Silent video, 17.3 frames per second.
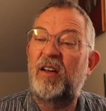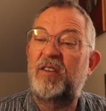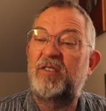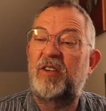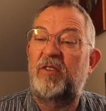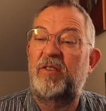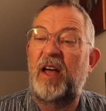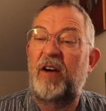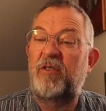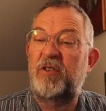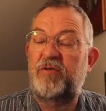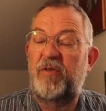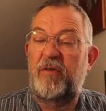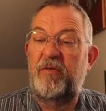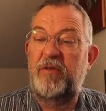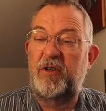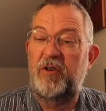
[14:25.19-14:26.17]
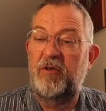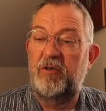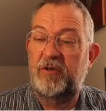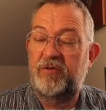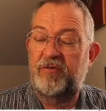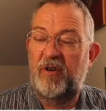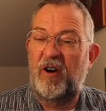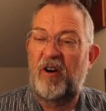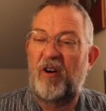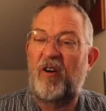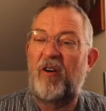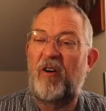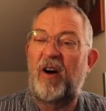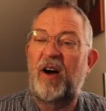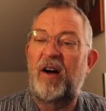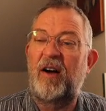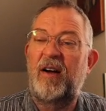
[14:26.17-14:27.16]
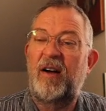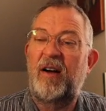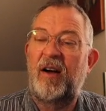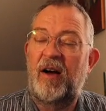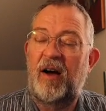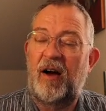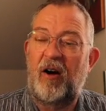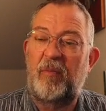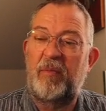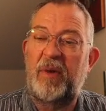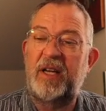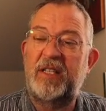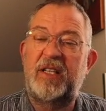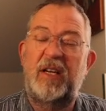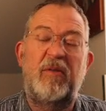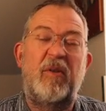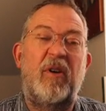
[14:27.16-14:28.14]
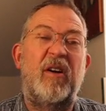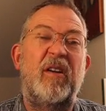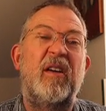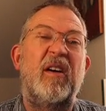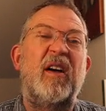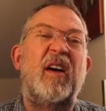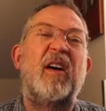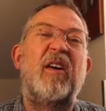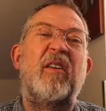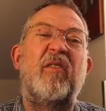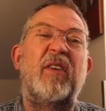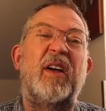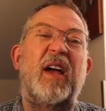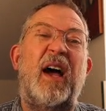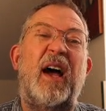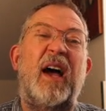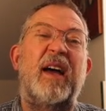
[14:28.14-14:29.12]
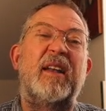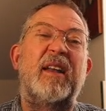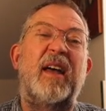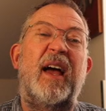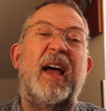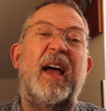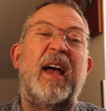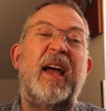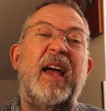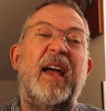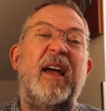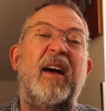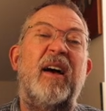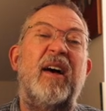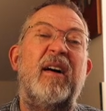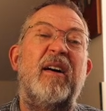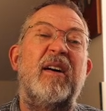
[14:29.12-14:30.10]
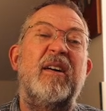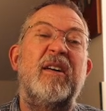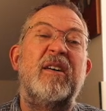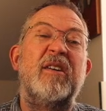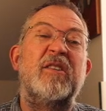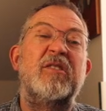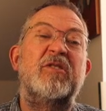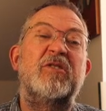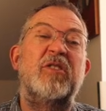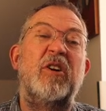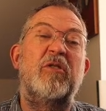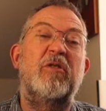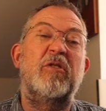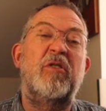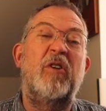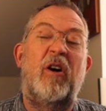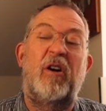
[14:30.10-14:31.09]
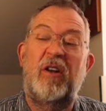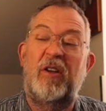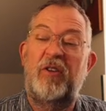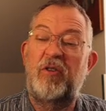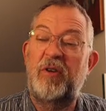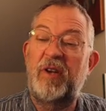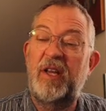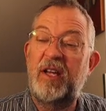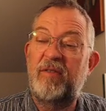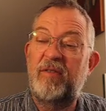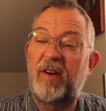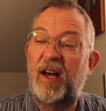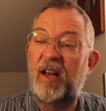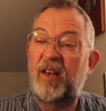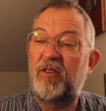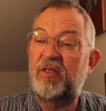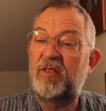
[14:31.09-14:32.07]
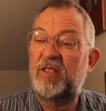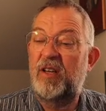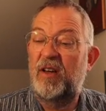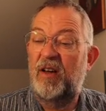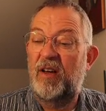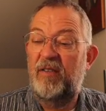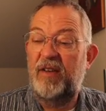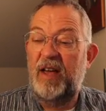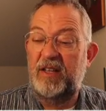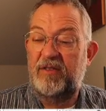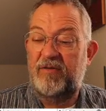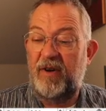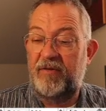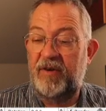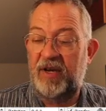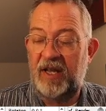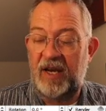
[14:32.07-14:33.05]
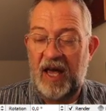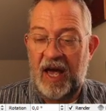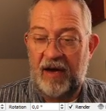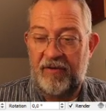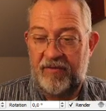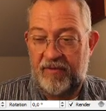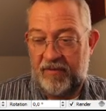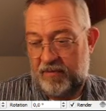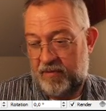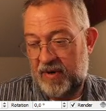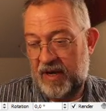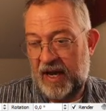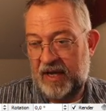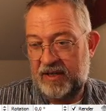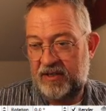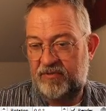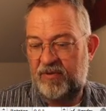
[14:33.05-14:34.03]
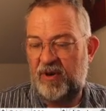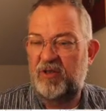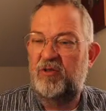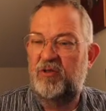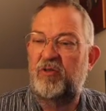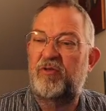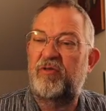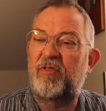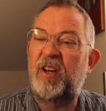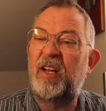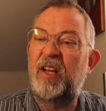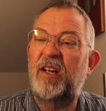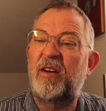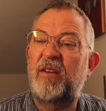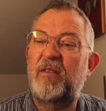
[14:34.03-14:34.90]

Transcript: So that was what we used for our basic one we had a uh, pseudo color unique values. That's where we can have classes one, two, three.